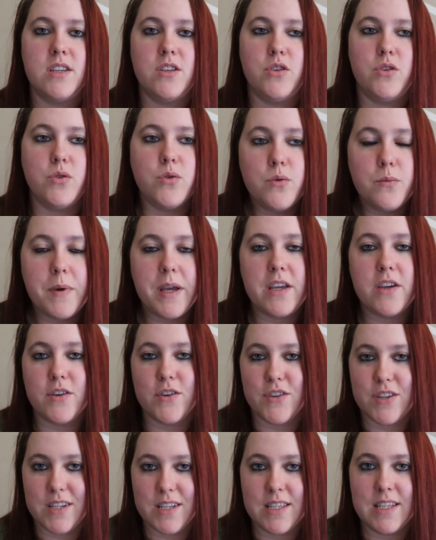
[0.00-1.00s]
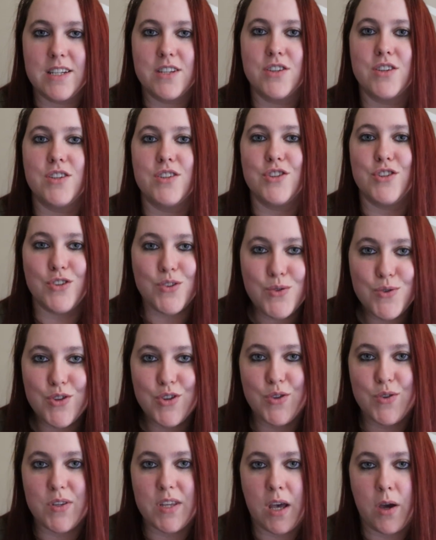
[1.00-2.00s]
You make your decisions. You
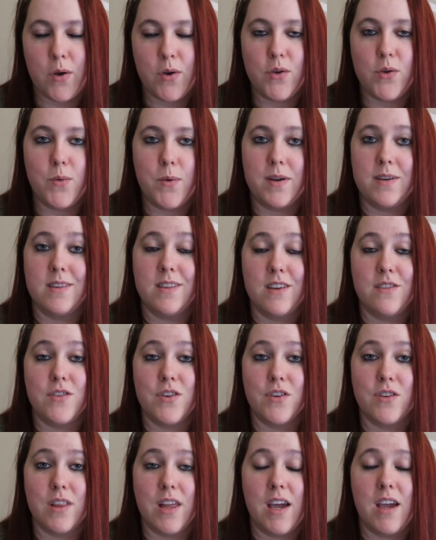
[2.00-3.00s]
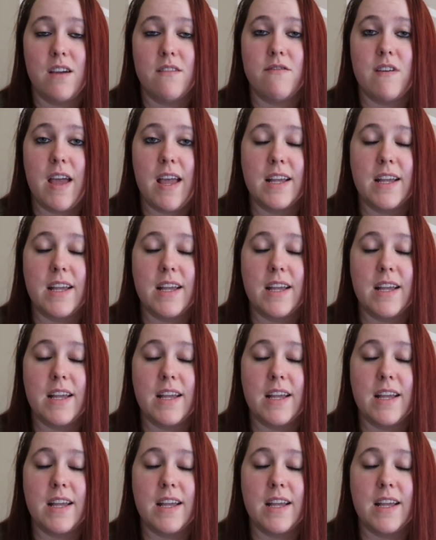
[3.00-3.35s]
choose how you want to live your life.